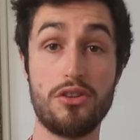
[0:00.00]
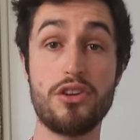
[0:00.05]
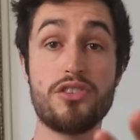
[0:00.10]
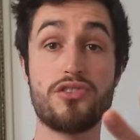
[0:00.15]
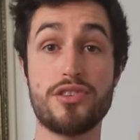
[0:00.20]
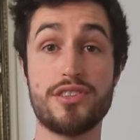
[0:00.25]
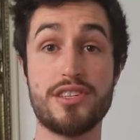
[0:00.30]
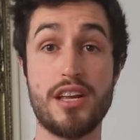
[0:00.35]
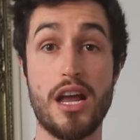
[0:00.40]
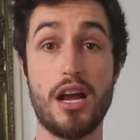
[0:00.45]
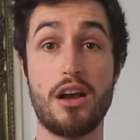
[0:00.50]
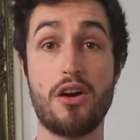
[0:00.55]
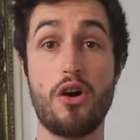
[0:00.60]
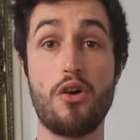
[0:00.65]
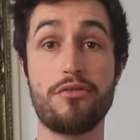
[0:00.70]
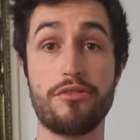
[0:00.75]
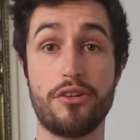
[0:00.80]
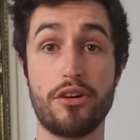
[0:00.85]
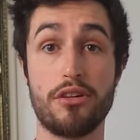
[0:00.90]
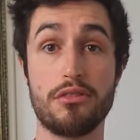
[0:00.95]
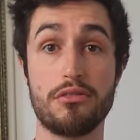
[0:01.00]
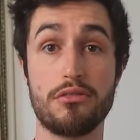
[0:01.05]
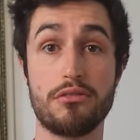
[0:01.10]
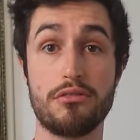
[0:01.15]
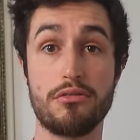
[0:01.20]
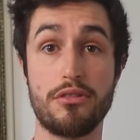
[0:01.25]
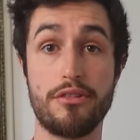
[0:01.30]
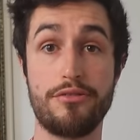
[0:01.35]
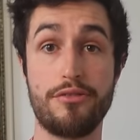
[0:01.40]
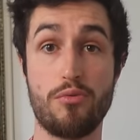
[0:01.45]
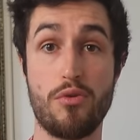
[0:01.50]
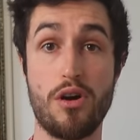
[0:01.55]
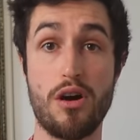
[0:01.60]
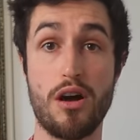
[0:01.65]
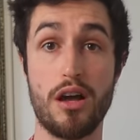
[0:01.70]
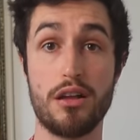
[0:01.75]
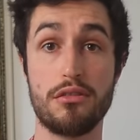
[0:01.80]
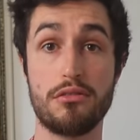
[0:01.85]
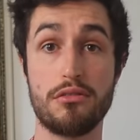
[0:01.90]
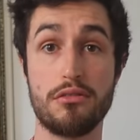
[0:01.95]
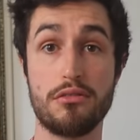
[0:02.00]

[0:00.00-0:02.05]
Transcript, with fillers: you could just take over if you want.